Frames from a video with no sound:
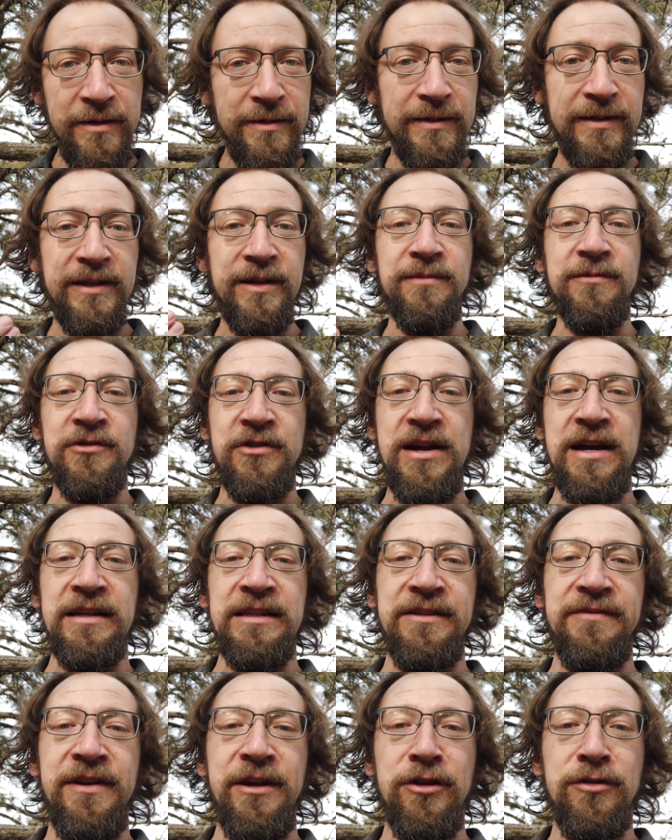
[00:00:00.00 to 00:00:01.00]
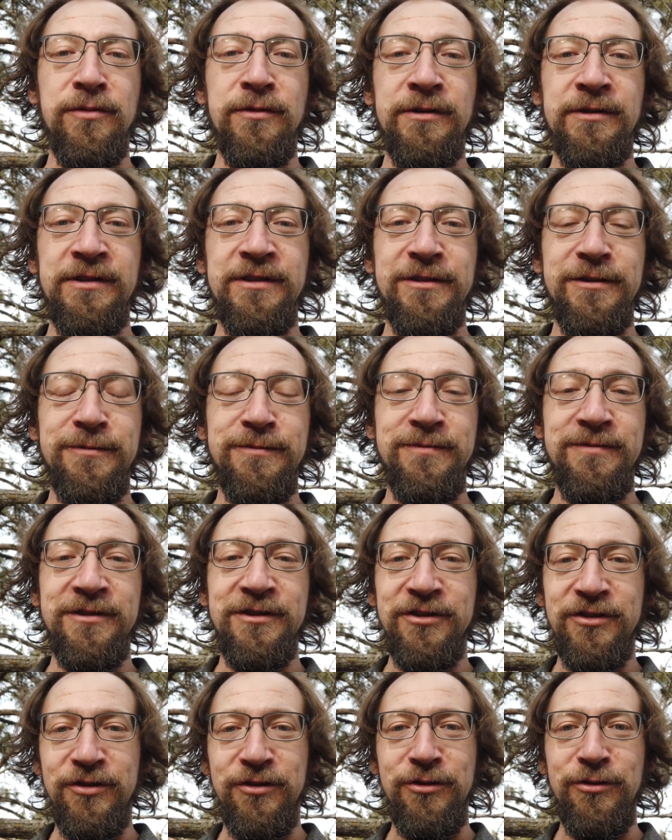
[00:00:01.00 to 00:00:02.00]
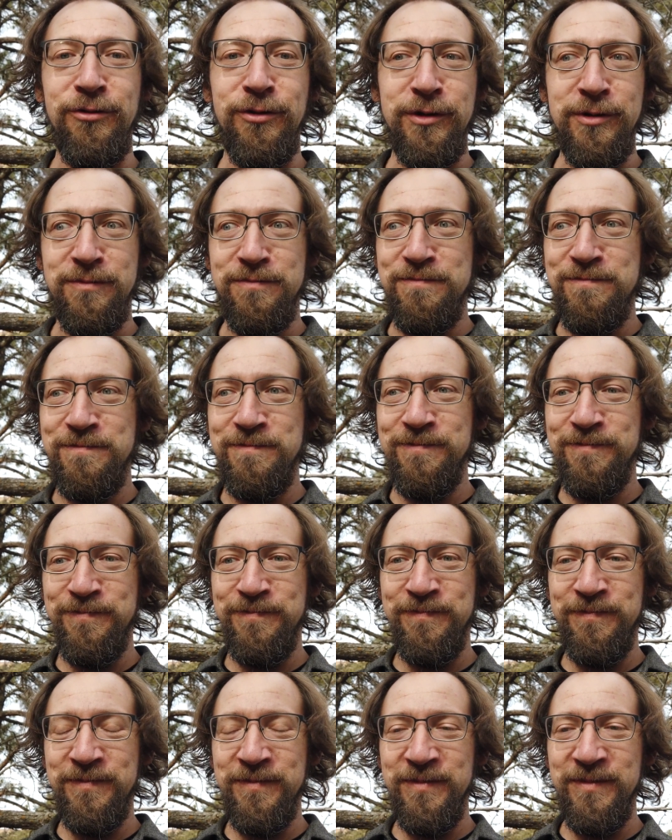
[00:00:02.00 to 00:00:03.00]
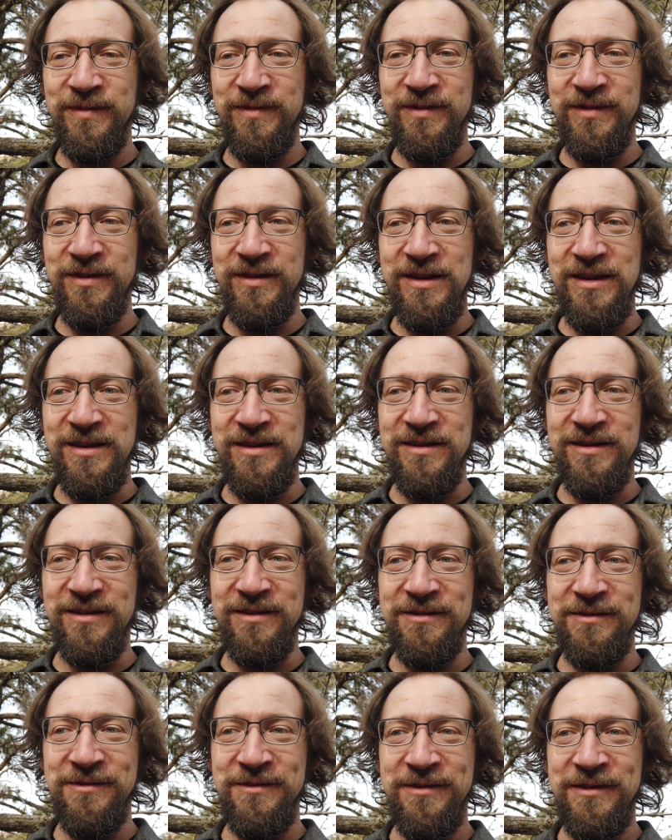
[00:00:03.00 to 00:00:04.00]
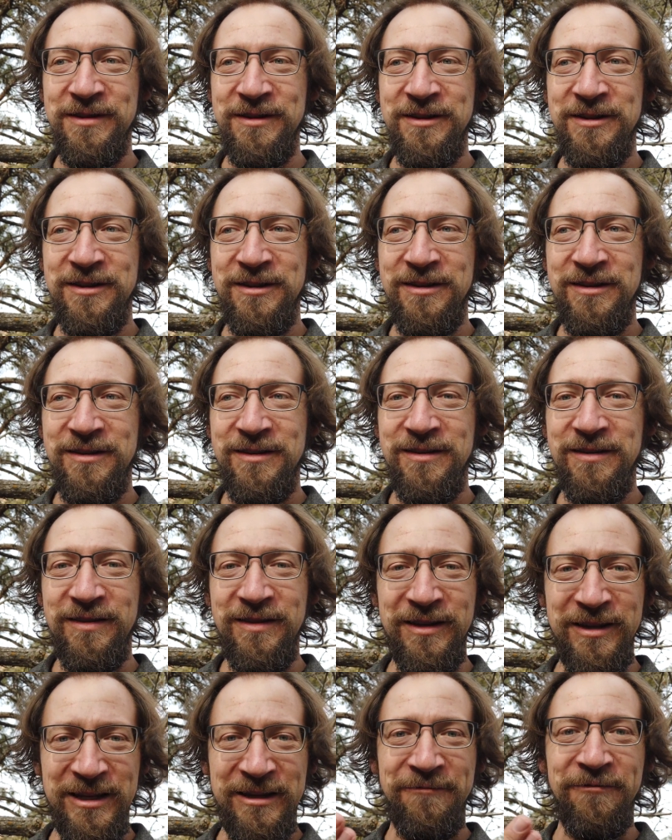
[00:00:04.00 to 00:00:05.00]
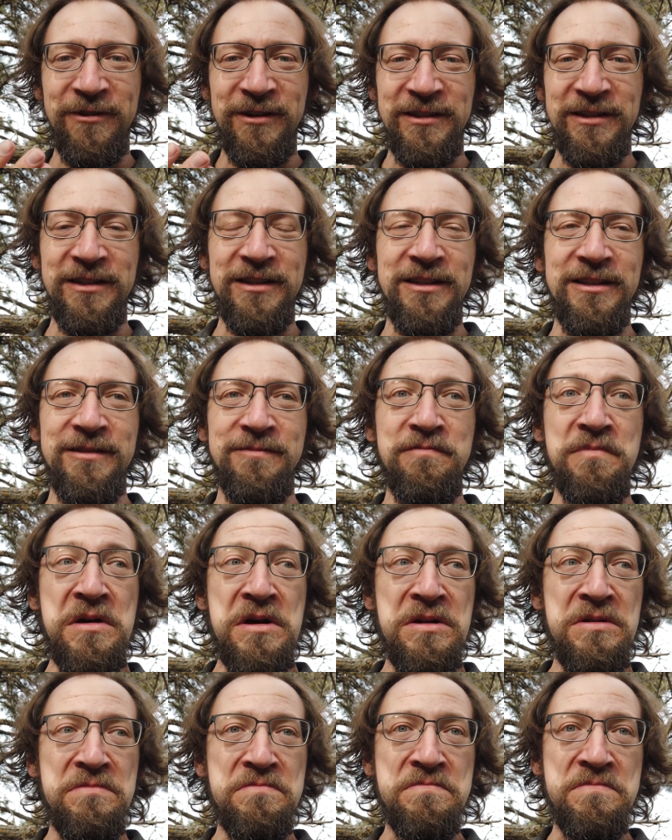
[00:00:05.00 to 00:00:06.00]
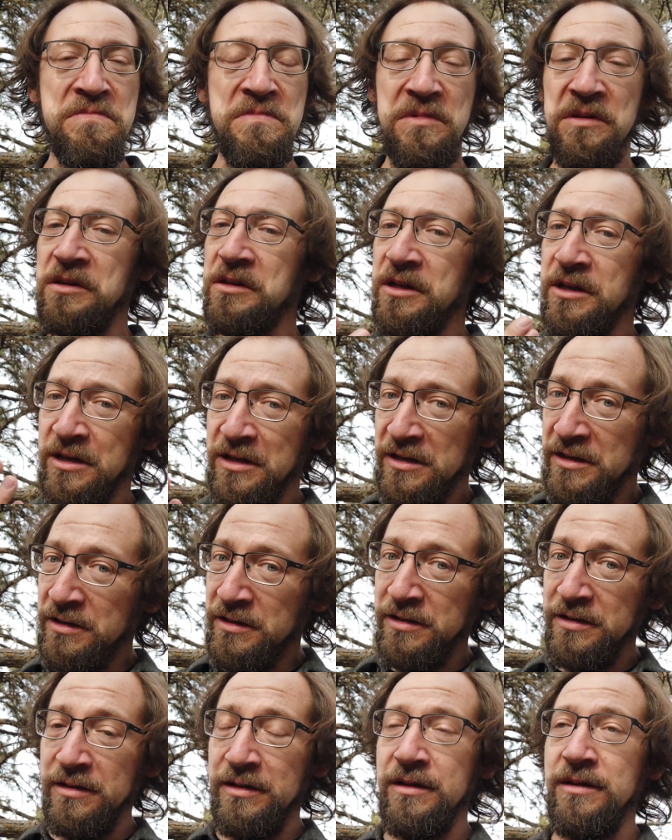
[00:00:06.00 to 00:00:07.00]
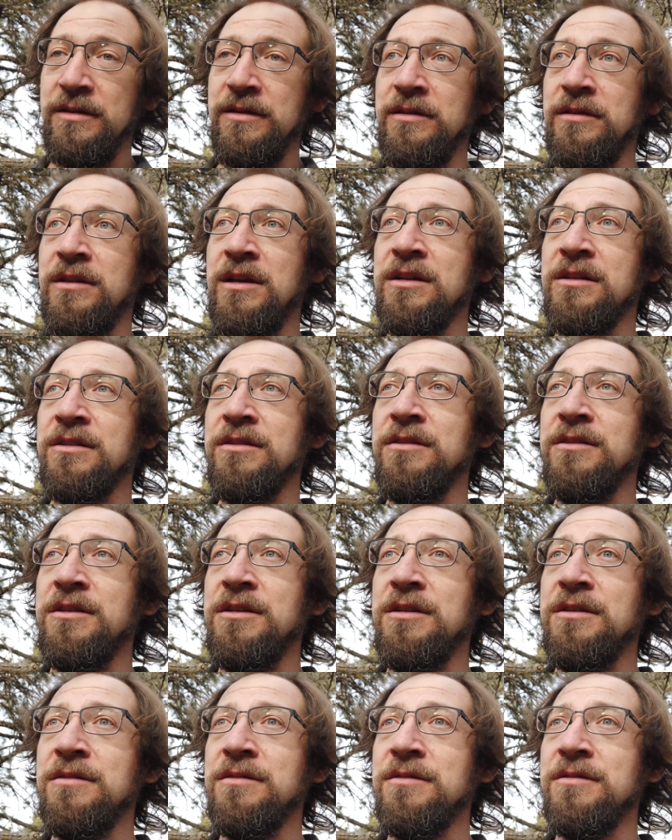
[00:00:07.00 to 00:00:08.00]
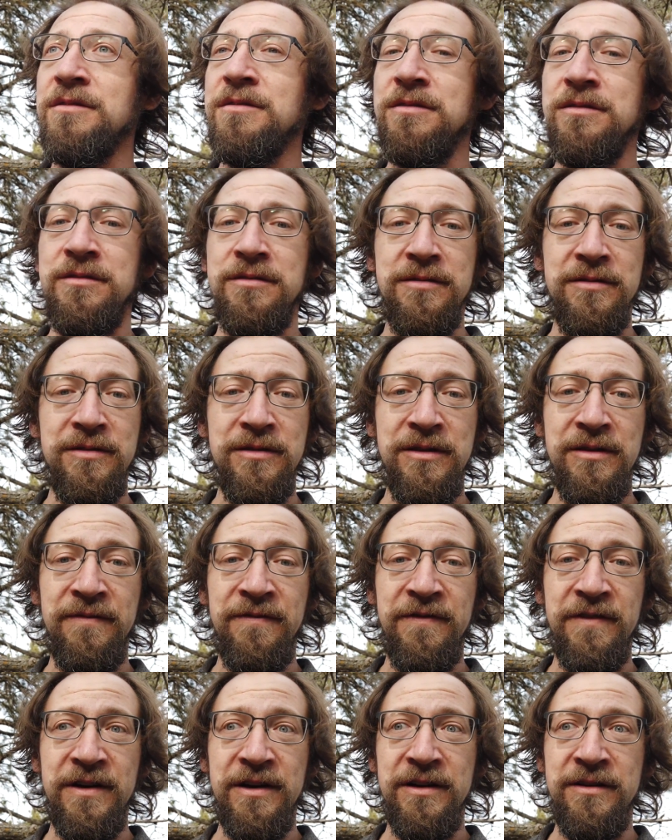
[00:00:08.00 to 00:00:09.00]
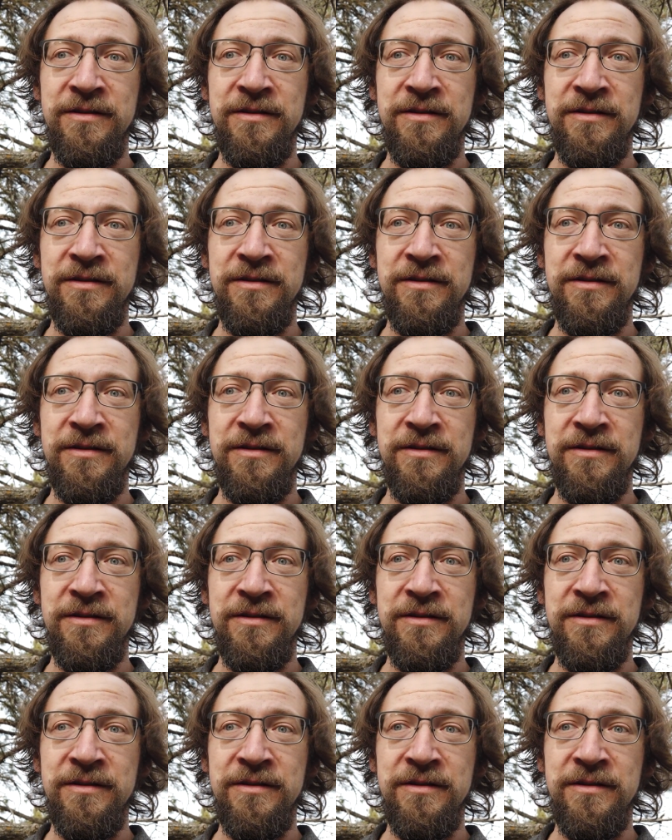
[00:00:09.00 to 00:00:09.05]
some tracks available to show you like the differences, but luckily, if